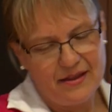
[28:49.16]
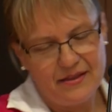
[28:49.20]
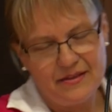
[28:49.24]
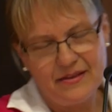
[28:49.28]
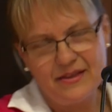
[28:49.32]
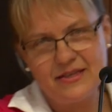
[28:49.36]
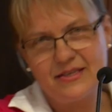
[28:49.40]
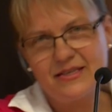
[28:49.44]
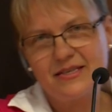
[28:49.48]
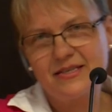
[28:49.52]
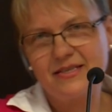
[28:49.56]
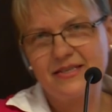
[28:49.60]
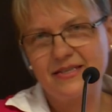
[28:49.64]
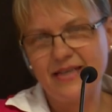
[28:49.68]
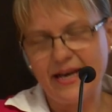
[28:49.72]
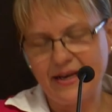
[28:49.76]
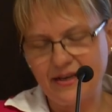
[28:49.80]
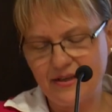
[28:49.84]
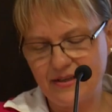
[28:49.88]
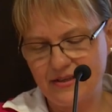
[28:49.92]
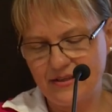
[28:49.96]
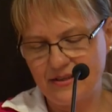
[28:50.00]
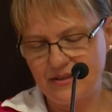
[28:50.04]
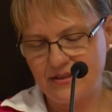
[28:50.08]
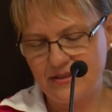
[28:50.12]
The
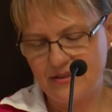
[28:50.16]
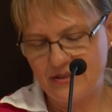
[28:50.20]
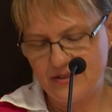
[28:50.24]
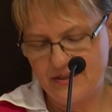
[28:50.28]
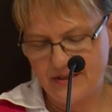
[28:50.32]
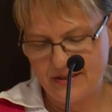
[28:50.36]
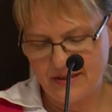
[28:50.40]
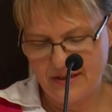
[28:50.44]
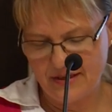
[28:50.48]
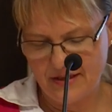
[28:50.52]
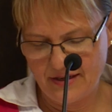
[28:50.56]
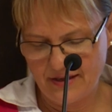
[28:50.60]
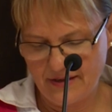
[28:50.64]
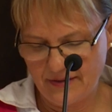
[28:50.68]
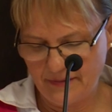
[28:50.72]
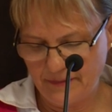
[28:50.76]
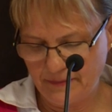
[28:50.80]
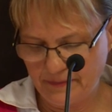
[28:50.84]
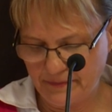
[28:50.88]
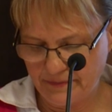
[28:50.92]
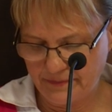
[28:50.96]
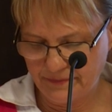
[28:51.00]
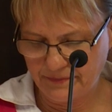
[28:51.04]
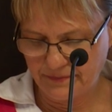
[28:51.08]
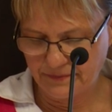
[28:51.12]
second
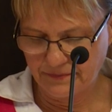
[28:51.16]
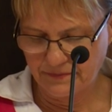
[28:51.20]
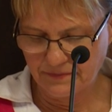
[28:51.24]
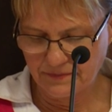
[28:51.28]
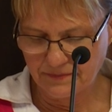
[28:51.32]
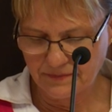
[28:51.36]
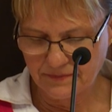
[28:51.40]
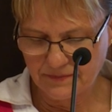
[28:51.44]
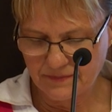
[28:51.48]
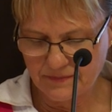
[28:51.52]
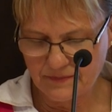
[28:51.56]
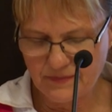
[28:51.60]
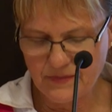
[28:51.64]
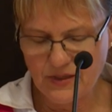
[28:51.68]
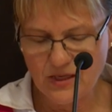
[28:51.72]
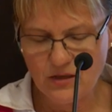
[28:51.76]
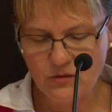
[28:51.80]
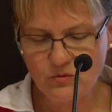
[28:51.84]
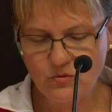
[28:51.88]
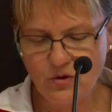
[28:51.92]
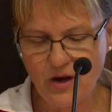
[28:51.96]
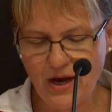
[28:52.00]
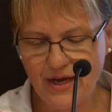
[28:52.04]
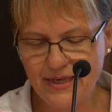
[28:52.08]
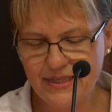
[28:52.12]

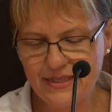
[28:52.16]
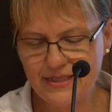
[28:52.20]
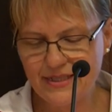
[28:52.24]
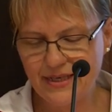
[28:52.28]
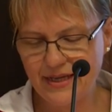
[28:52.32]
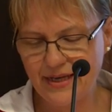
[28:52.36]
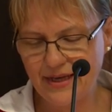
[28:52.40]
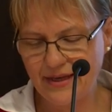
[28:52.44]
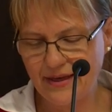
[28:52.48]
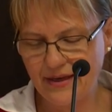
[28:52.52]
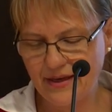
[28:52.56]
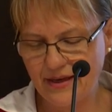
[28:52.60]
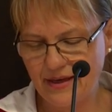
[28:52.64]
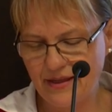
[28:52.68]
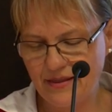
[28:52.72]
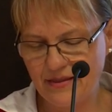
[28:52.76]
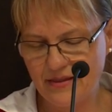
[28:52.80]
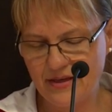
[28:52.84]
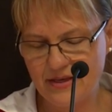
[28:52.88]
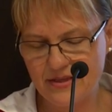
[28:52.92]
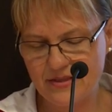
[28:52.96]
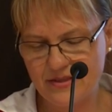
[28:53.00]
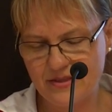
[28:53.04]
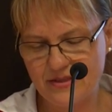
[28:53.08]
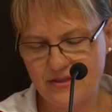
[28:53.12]
writing in
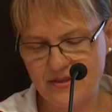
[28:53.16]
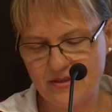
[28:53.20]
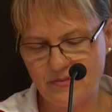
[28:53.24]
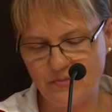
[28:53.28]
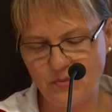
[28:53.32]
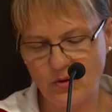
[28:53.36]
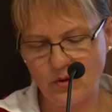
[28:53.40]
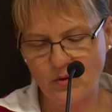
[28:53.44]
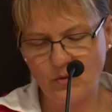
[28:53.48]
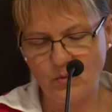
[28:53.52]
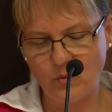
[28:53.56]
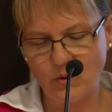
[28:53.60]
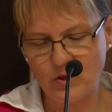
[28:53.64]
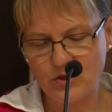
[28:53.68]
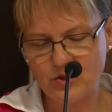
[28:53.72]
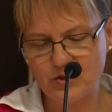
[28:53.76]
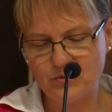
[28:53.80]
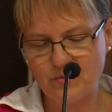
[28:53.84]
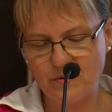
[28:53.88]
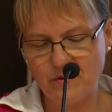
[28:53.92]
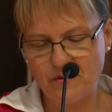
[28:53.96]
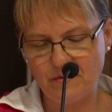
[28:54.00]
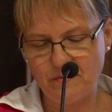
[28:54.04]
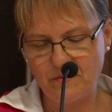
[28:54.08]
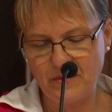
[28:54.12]
this book, Watch
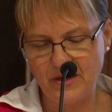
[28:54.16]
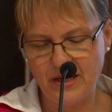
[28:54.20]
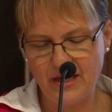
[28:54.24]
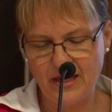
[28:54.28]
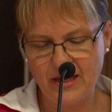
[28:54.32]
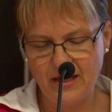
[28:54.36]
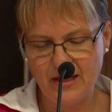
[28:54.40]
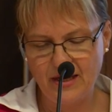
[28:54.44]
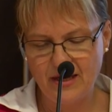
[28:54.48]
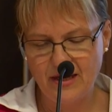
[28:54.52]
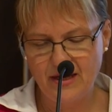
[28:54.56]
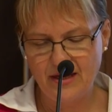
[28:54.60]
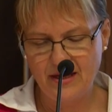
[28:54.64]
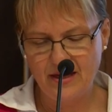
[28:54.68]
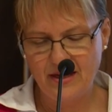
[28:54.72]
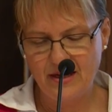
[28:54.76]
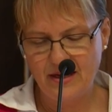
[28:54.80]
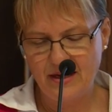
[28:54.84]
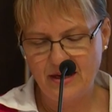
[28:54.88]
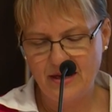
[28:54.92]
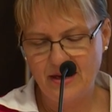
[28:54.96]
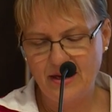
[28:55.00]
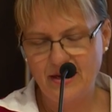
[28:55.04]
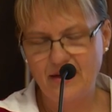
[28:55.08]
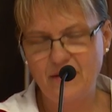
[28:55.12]
With Me,
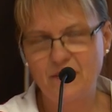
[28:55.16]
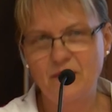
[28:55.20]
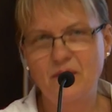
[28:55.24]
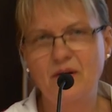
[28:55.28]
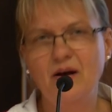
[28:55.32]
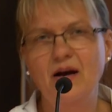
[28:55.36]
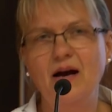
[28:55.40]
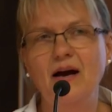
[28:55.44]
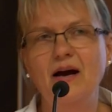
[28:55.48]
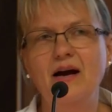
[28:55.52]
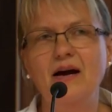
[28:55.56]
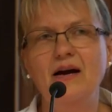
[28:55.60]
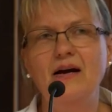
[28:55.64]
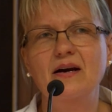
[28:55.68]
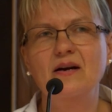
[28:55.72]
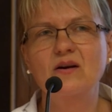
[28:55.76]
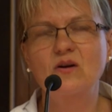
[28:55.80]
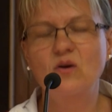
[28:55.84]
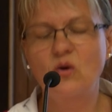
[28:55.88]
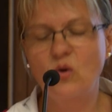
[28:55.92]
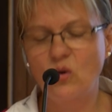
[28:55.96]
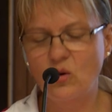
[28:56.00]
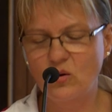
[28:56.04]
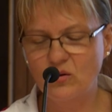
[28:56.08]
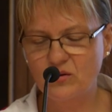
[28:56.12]
uh,
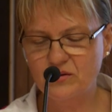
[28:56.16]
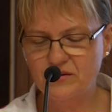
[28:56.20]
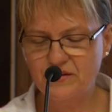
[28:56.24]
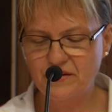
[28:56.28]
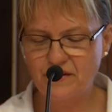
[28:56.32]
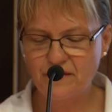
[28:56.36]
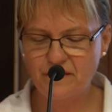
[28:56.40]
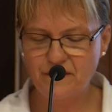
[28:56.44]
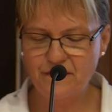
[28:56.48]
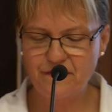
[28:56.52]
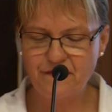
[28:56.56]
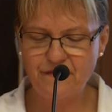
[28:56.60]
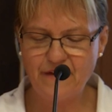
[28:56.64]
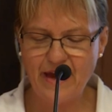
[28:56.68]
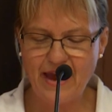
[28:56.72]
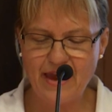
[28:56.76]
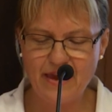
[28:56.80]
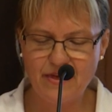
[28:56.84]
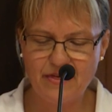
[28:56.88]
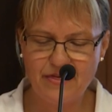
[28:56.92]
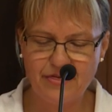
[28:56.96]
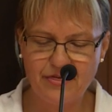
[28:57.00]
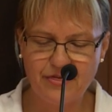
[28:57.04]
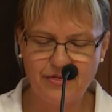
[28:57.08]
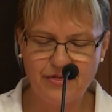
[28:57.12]
called
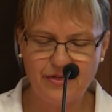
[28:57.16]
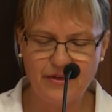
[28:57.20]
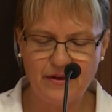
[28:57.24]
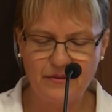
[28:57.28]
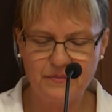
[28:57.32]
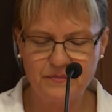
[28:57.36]
Faith